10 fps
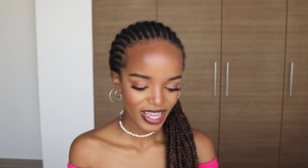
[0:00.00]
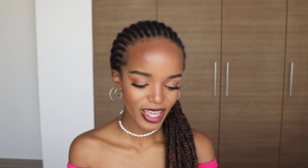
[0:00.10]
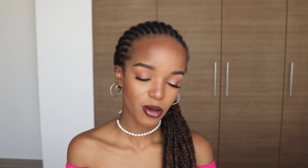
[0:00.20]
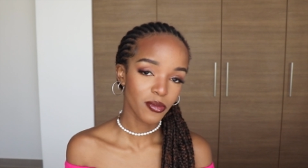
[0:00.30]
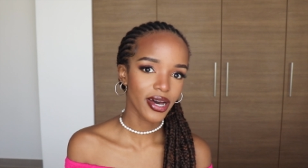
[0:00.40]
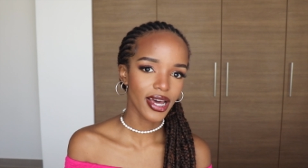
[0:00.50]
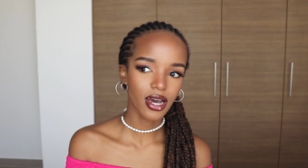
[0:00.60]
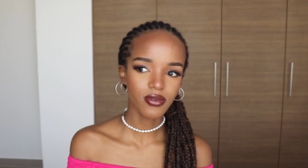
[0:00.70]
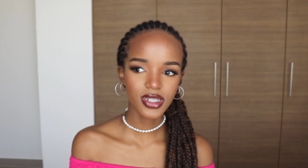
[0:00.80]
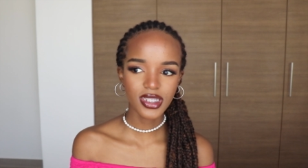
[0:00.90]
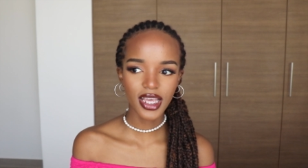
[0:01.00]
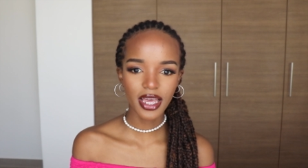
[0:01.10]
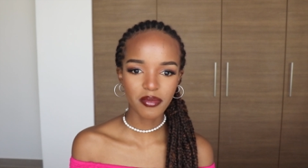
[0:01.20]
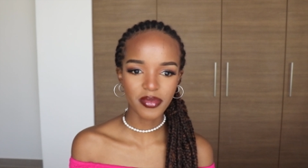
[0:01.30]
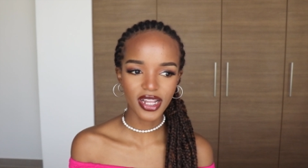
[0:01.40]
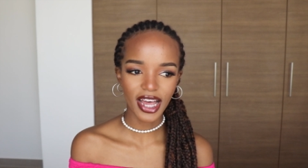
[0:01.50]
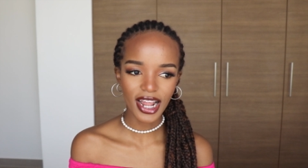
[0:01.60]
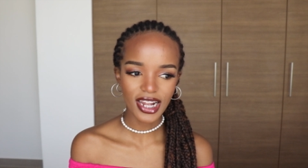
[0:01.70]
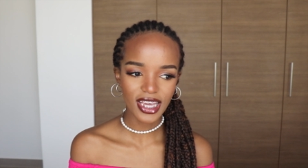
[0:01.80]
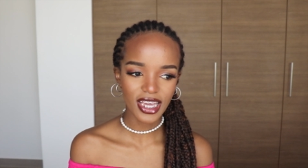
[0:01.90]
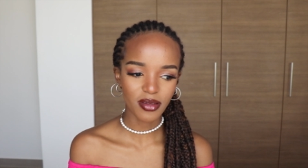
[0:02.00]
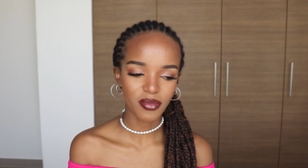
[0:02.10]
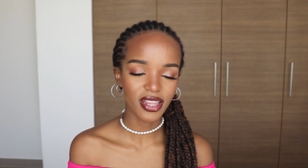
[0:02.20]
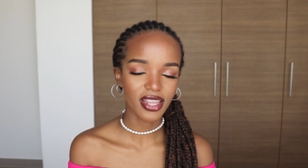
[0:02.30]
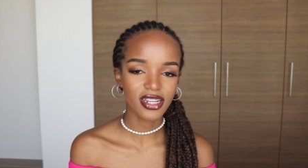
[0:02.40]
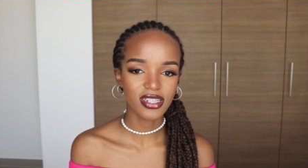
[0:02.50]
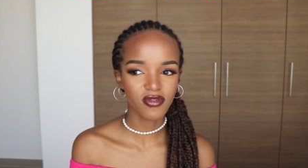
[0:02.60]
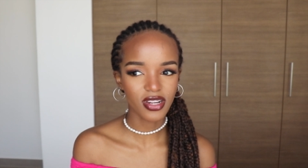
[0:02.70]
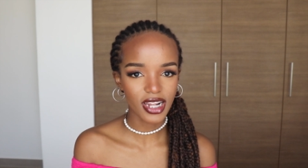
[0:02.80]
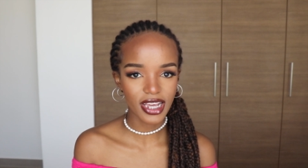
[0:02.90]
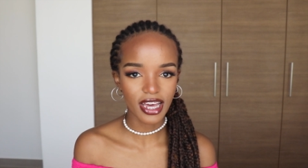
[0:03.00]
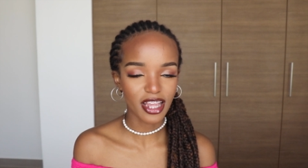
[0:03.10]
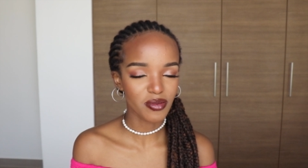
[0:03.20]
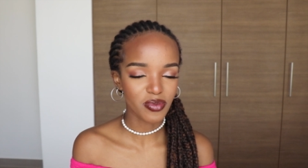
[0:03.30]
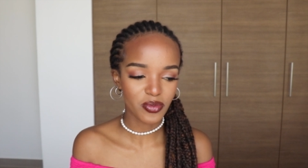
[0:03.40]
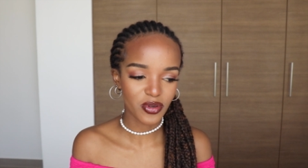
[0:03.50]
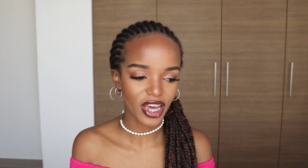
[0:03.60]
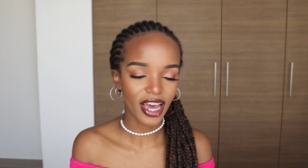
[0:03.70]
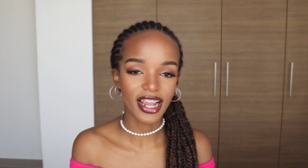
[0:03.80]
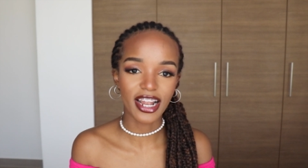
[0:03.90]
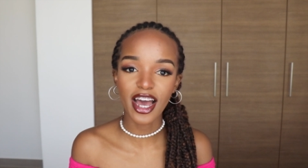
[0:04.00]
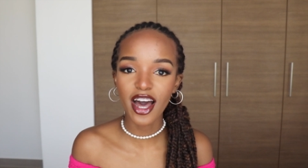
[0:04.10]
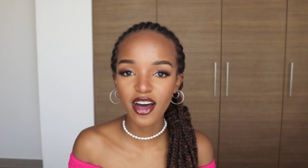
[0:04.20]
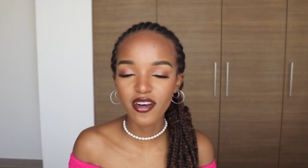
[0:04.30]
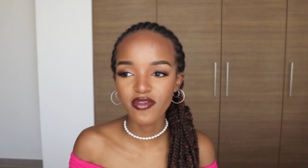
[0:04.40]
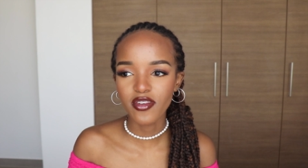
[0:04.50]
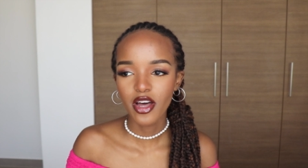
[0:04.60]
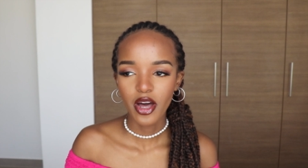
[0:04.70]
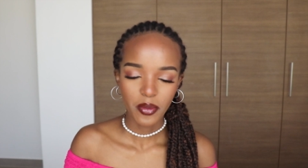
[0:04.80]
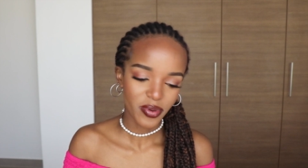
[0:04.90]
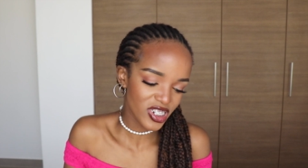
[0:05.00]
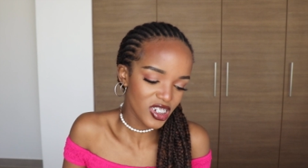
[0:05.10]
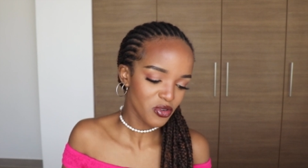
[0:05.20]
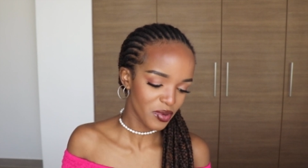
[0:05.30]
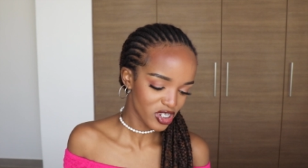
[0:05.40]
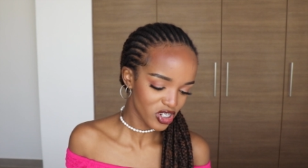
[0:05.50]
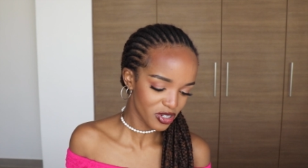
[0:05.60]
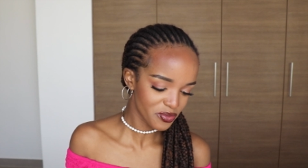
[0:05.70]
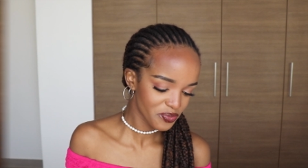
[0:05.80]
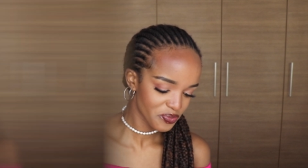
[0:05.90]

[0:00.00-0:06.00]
yeah but i would say Mihlali but there are definitely other people that i love but just to mention